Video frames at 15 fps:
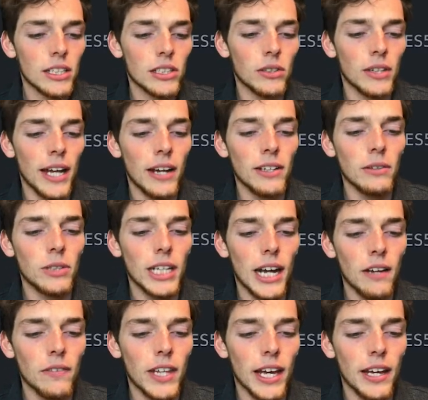So now that we
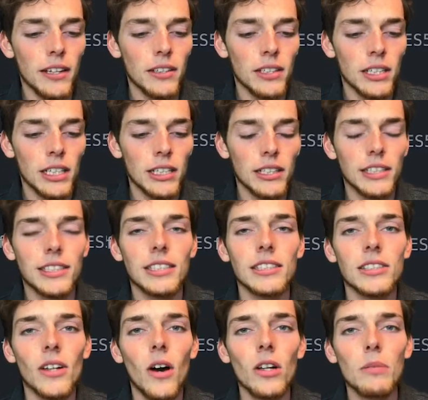have that, let's
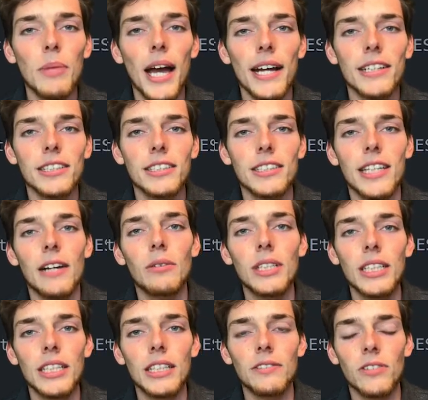install the packages that
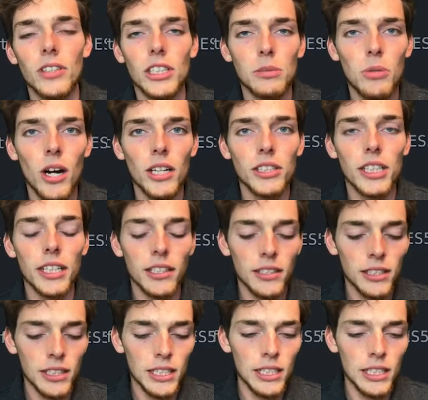we need for this project.